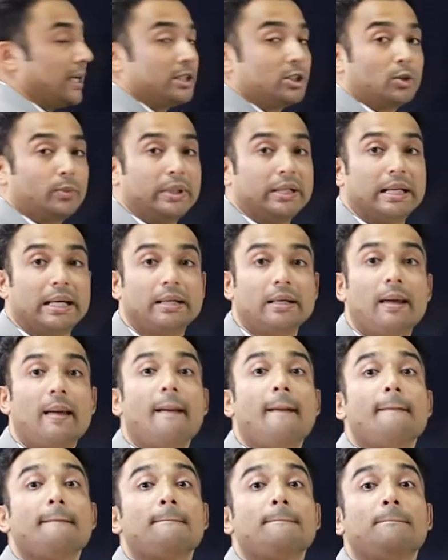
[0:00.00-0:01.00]
has to be
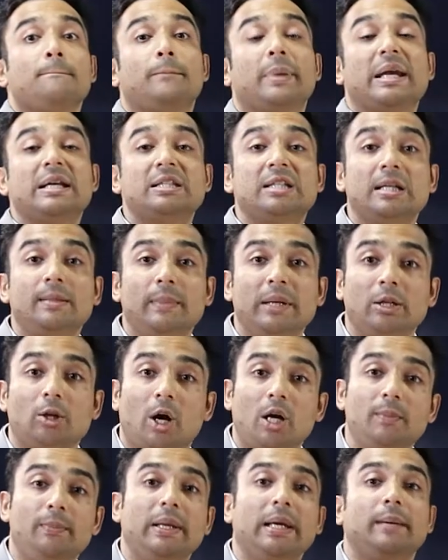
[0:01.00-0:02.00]
done. Patient may
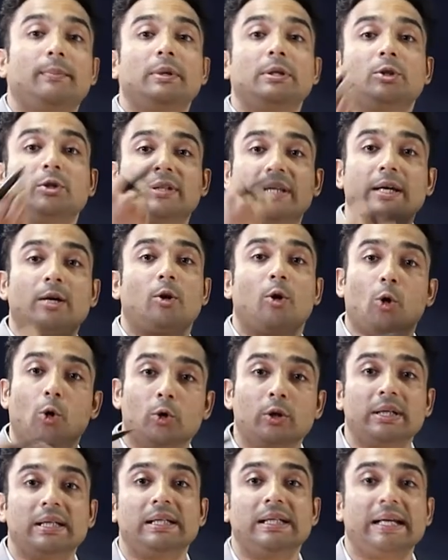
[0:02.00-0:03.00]
not be able to take
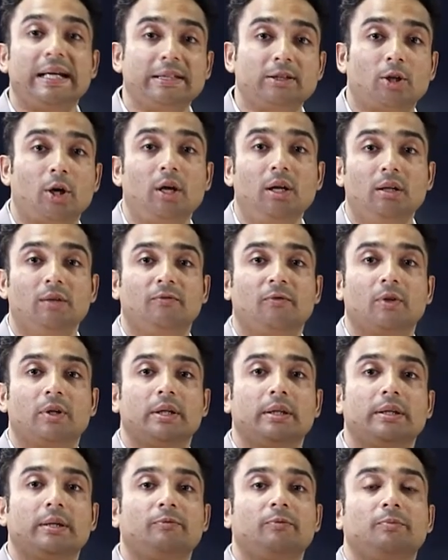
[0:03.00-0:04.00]
orally at all
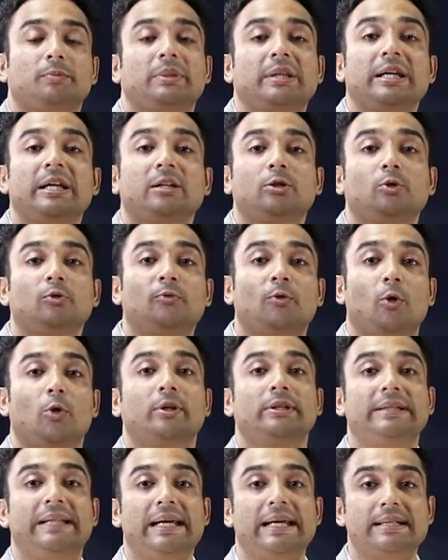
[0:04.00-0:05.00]
for 3 to
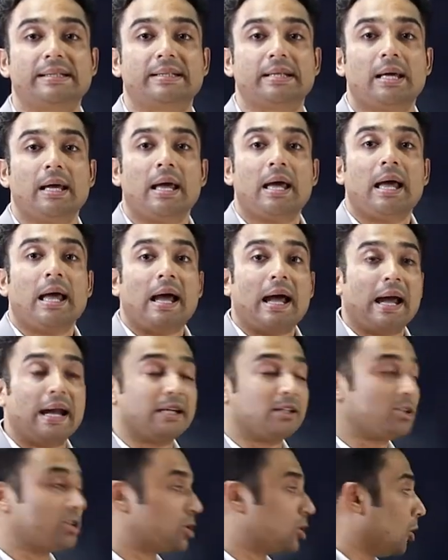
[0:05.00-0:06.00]
4 days
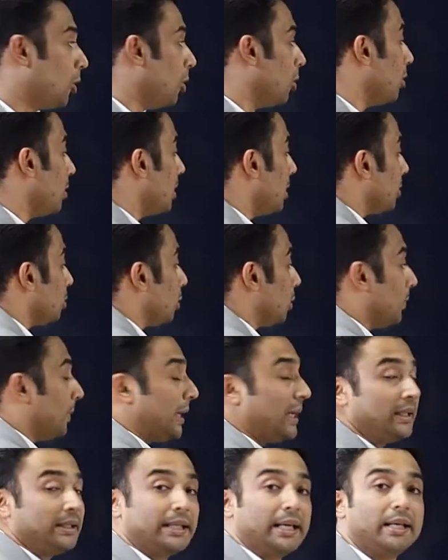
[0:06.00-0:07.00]
and so to
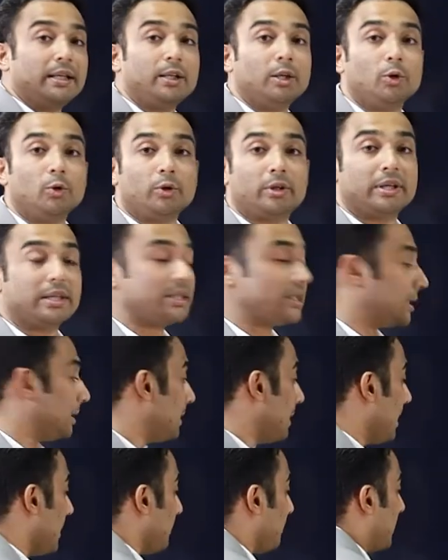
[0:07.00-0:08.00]
maintain
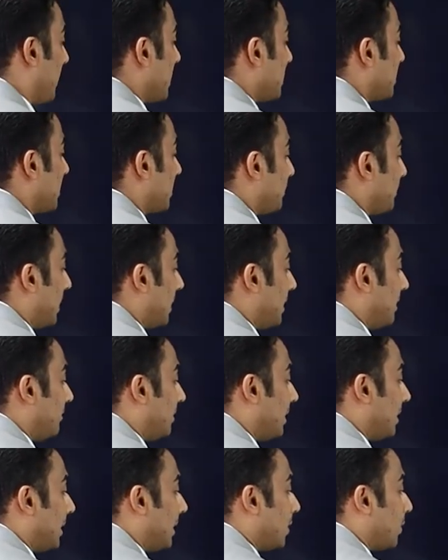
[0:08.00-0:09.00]
nutrition patient may
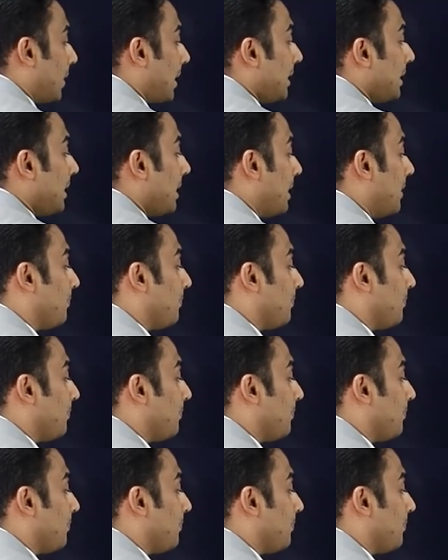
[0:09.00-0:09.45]
even require